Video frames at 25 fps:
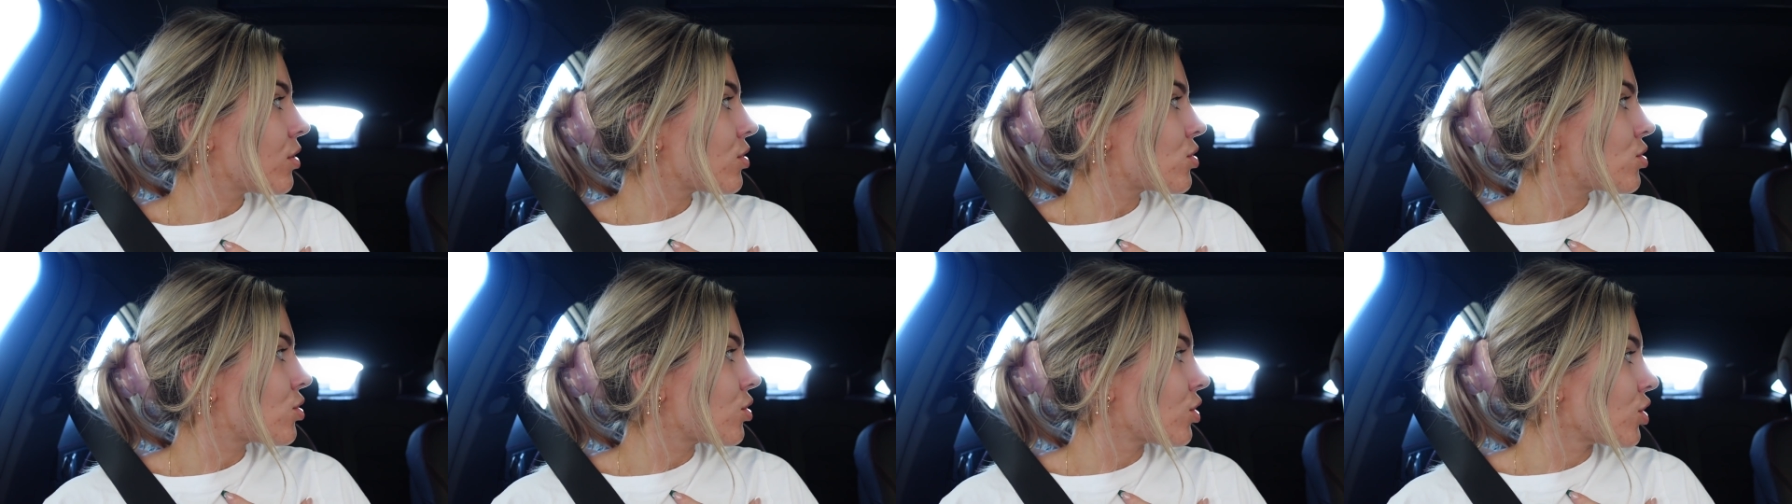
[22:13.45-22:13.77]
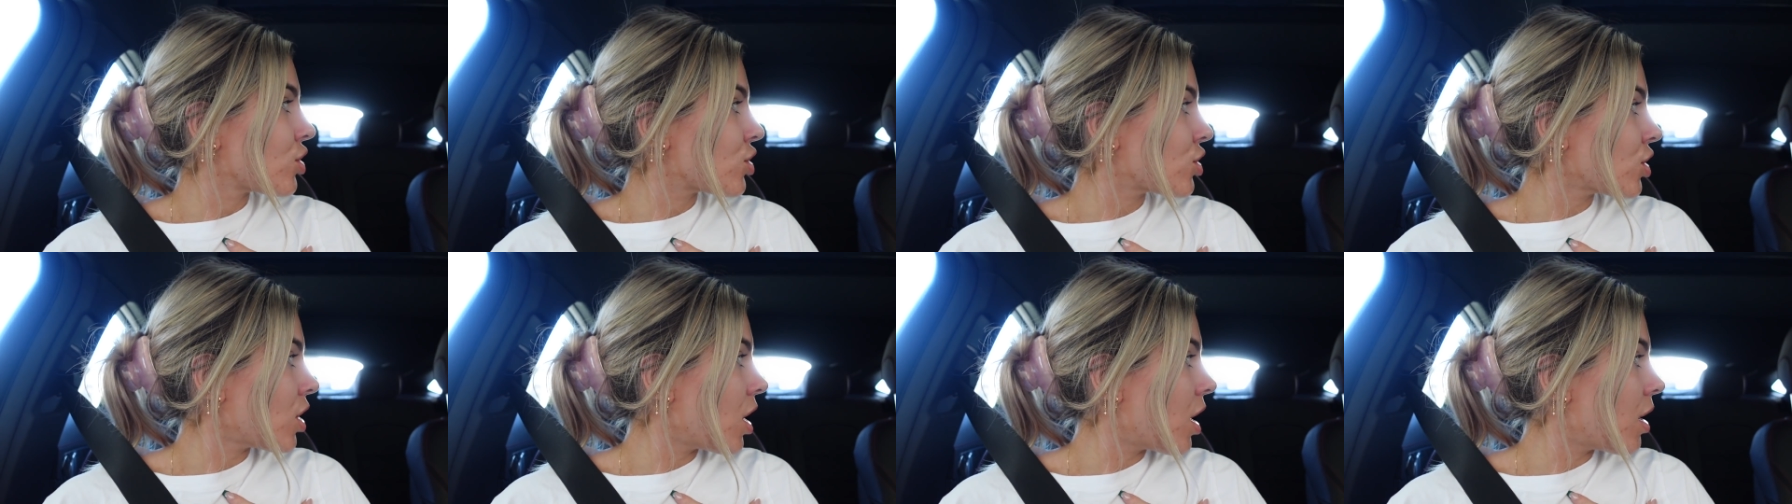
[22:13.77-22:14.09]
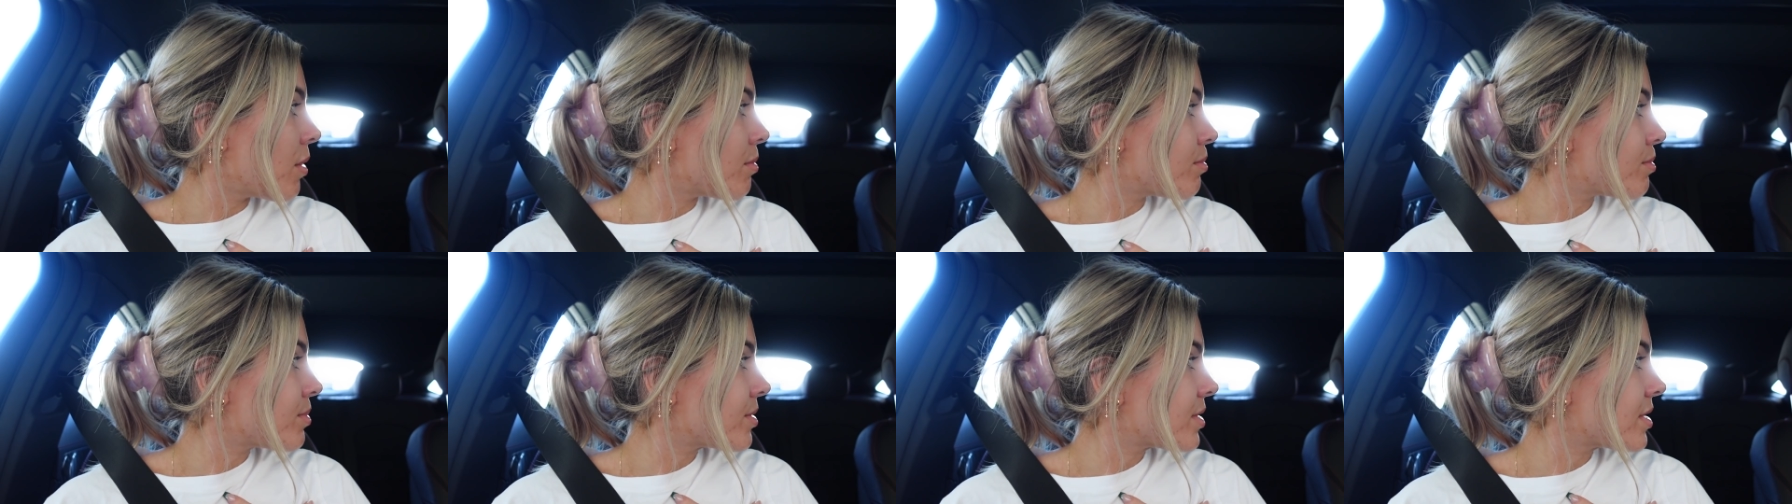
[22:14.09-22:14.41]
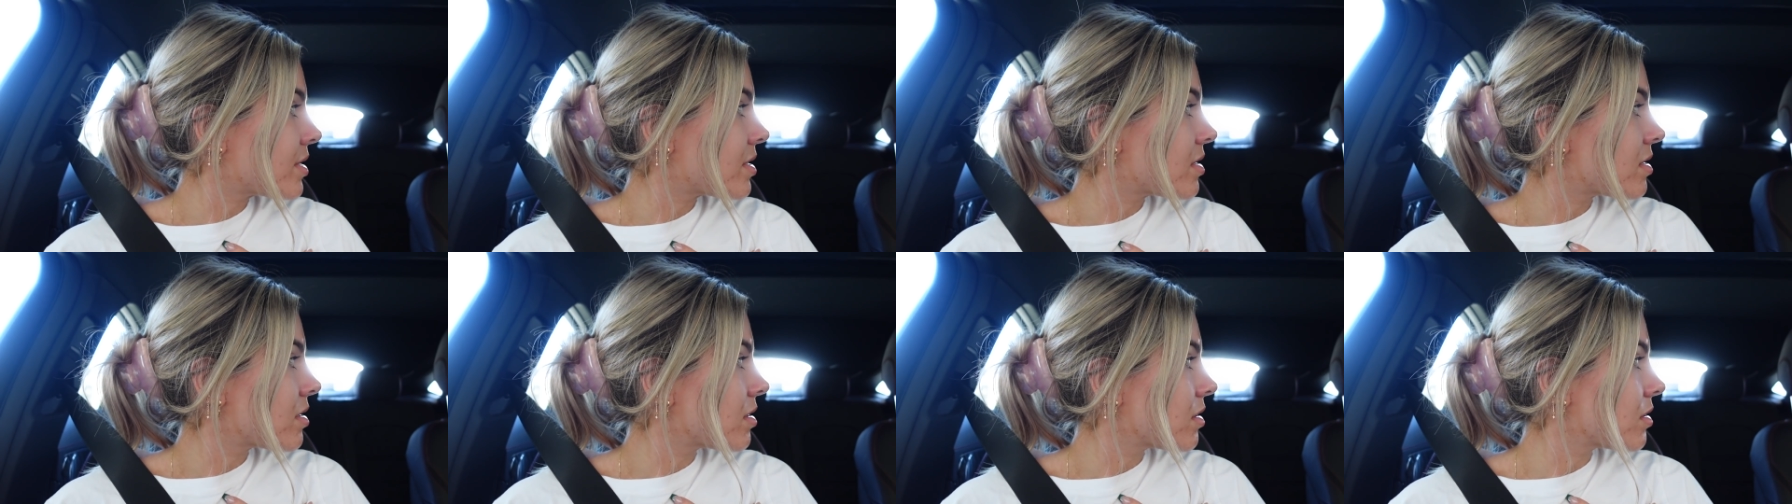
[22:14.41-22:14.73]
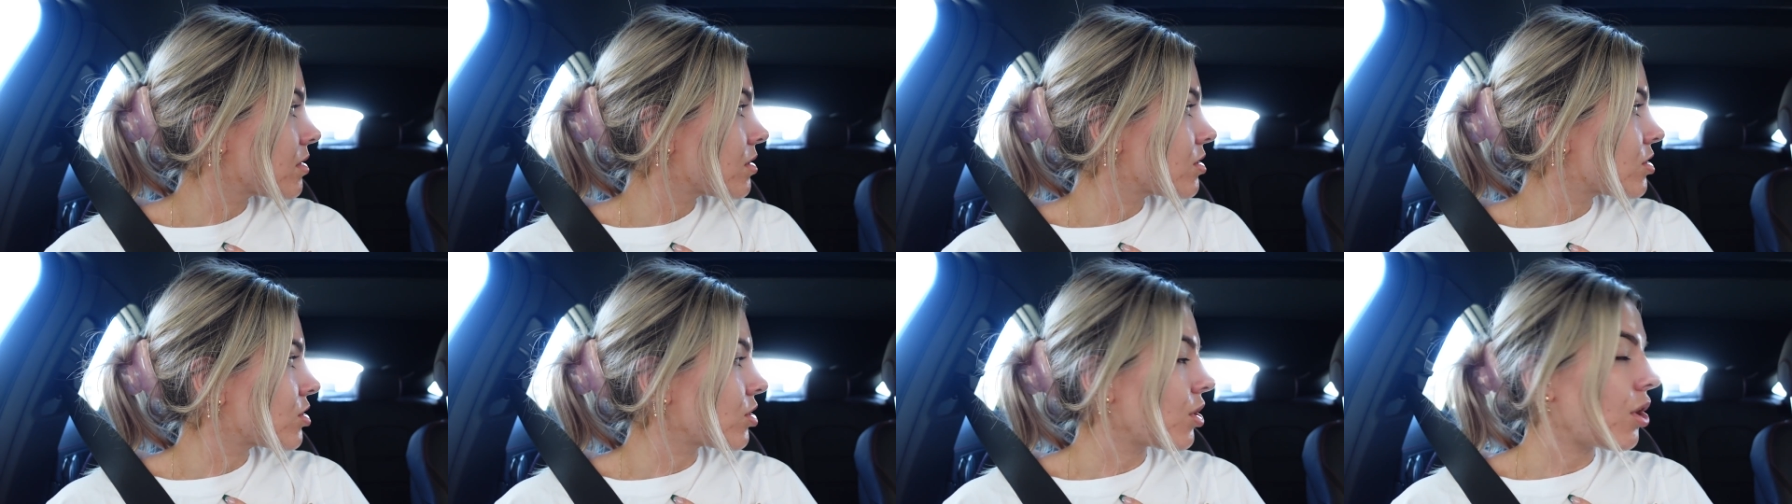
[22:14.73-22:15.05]
to the shops,
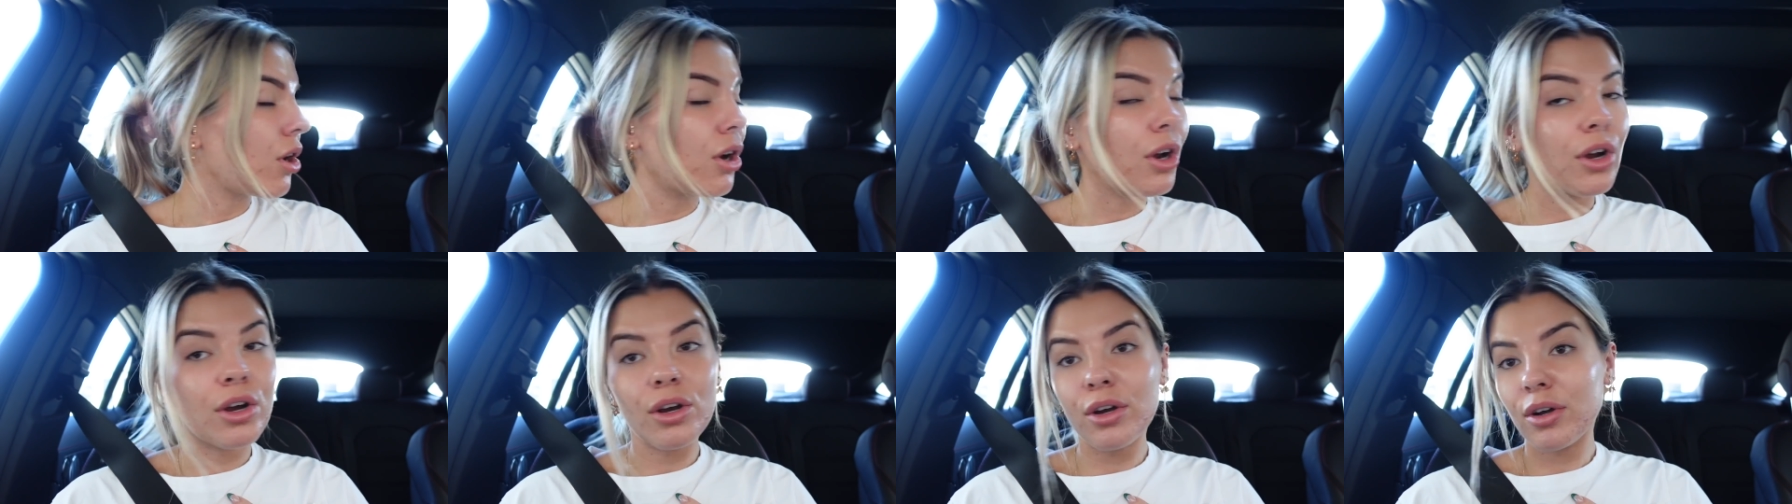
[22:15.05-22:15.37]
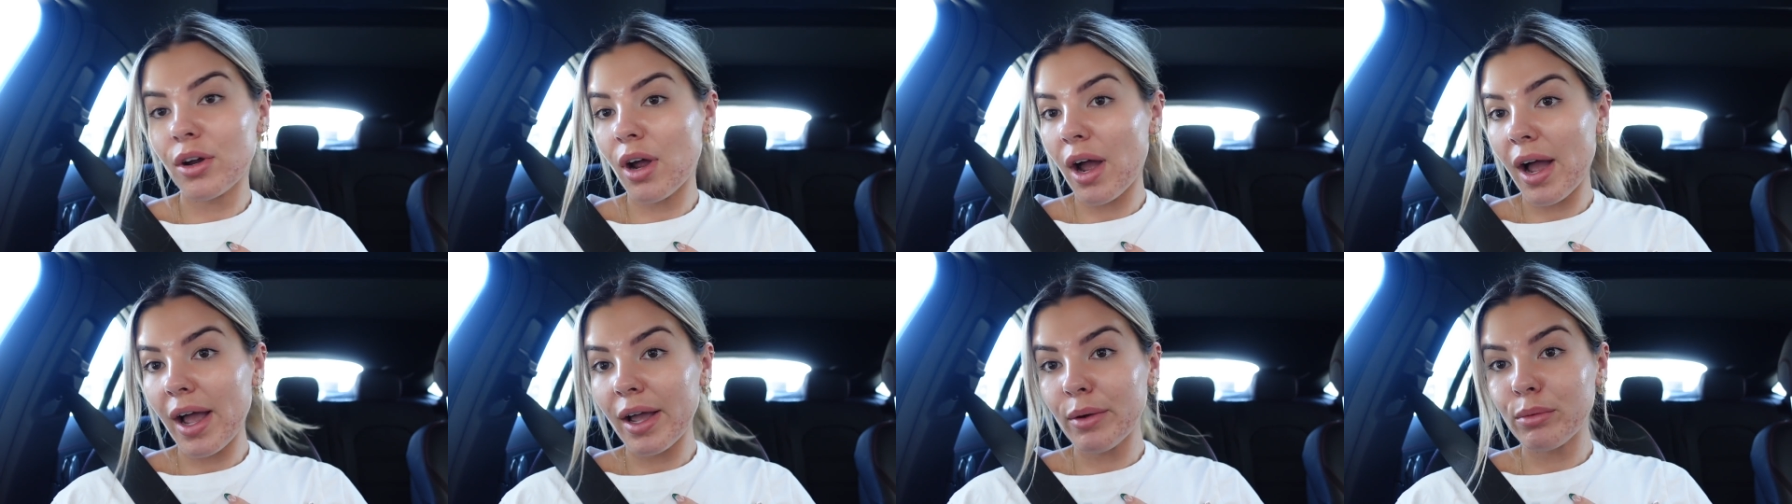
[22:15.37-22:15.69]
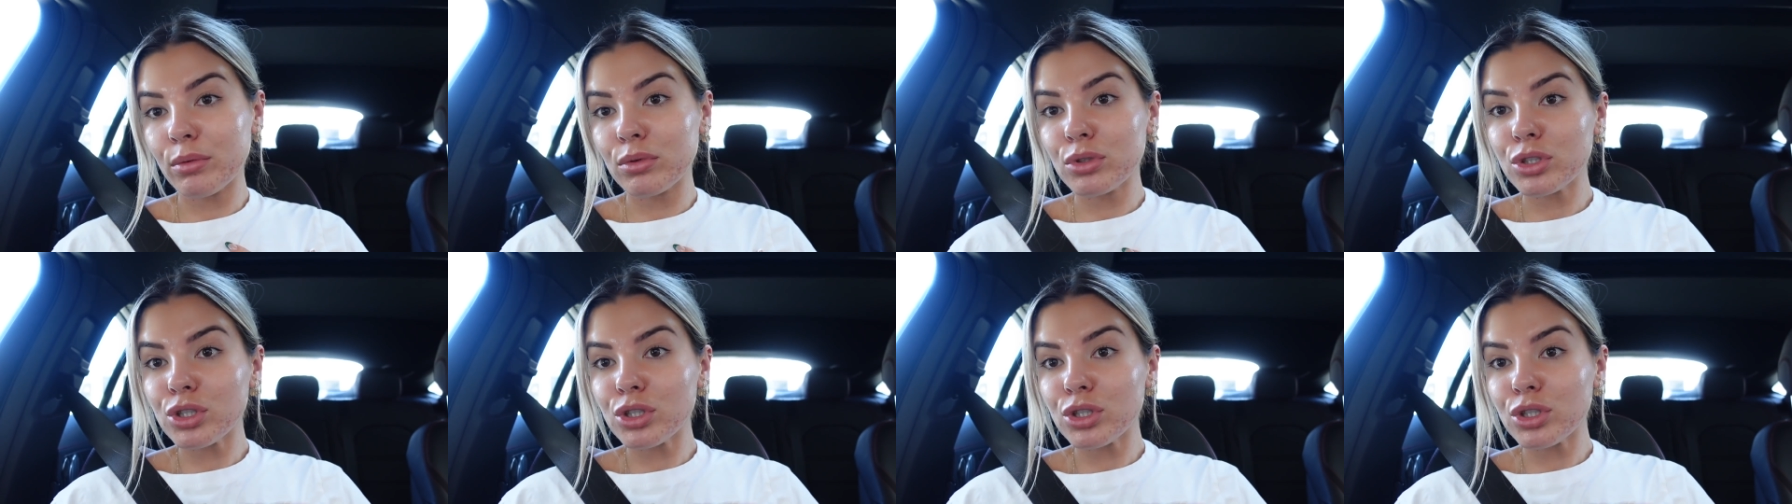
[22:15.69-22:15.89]
so I will